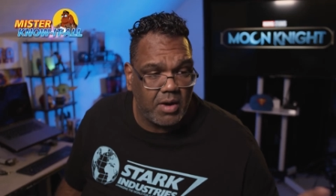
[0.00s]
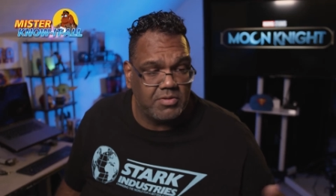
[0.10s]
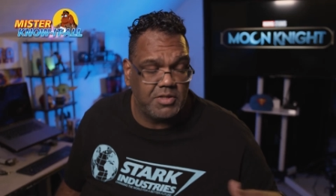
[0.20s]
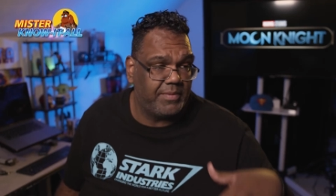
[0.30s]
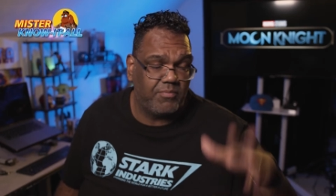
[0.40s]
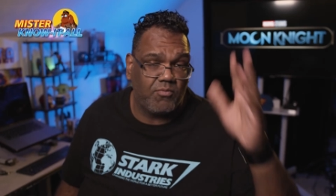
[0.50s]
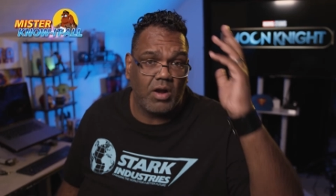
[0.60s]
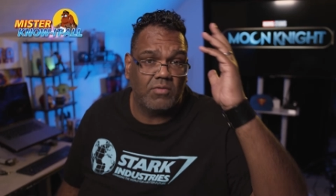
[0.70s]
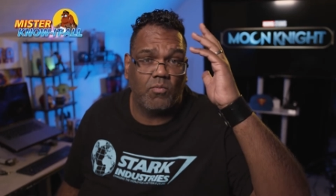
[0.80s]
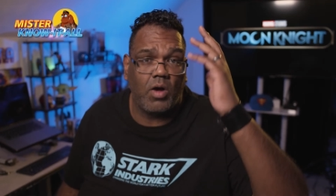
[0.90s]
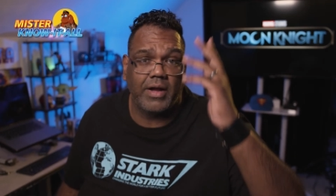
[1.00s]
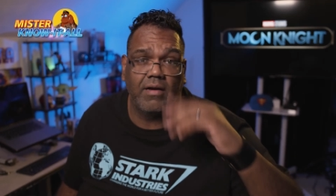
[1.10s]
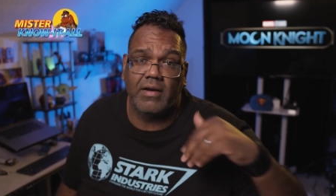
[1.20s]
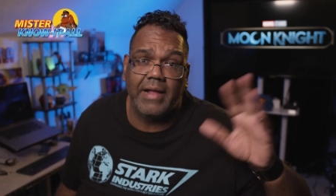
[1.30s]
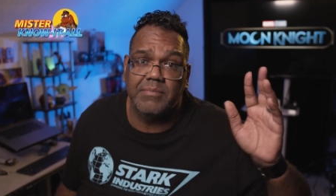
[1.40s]
Marc would just be walking
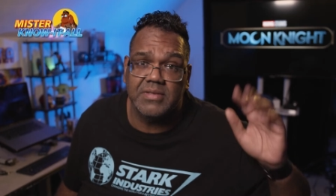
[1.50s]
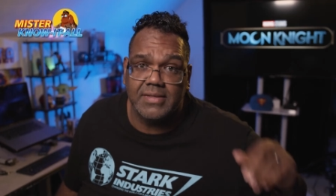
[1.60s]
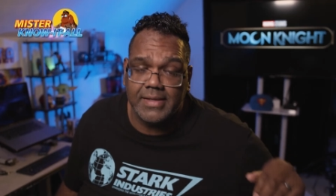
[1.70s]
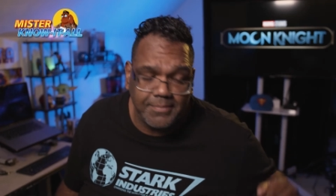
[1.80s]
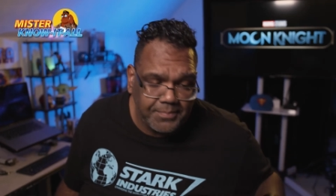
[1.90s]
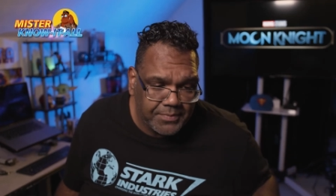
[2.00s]
around aimlessly.